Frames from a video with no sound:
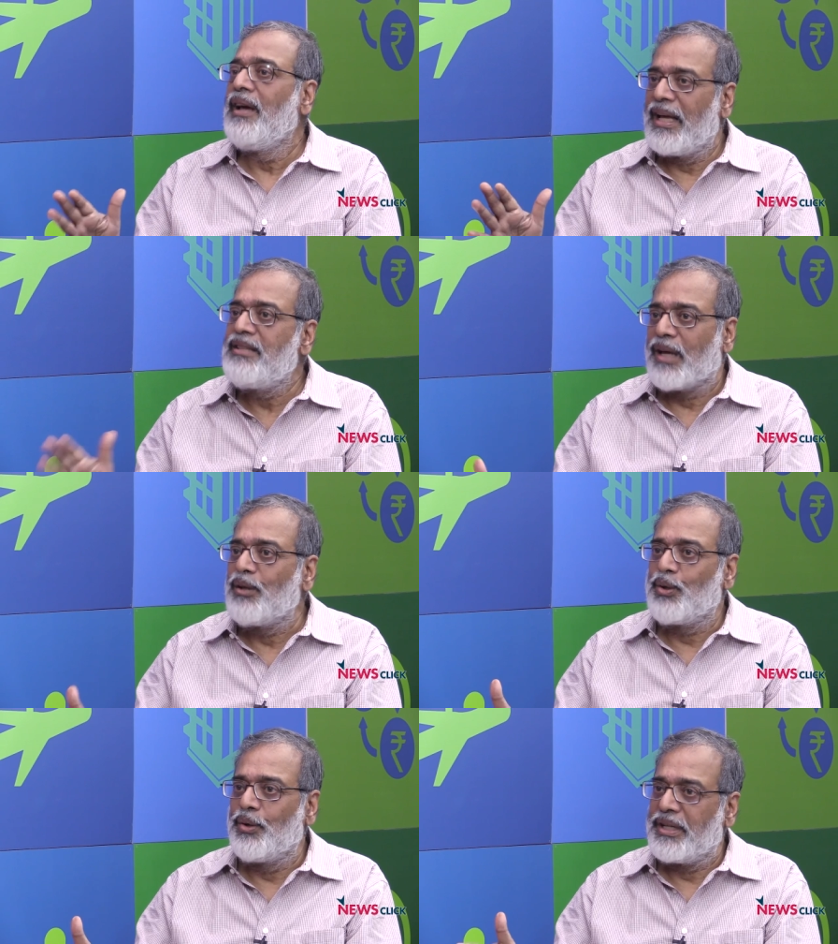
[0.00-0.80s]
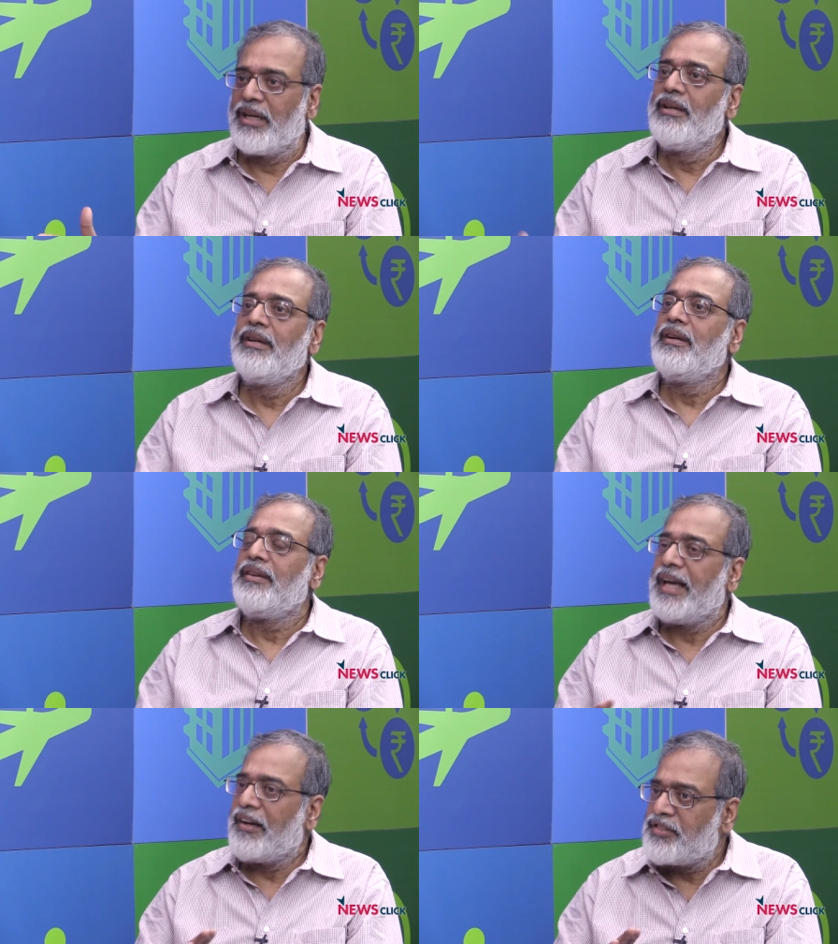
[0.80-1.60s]
and South Korea.
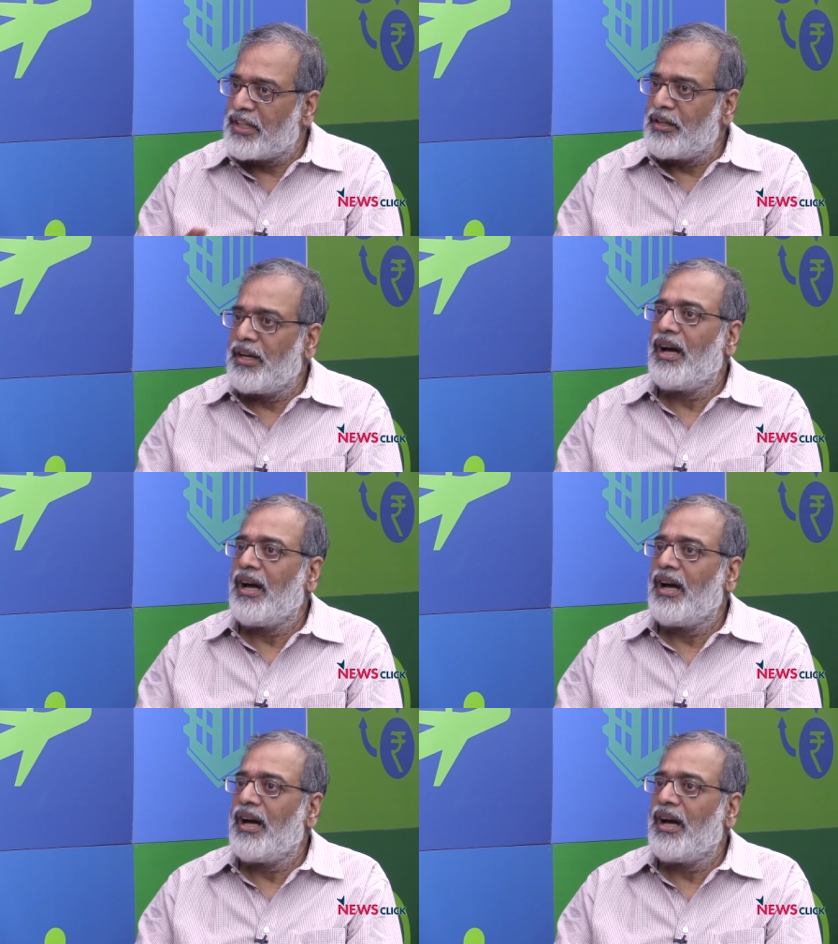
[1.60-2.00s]
They have said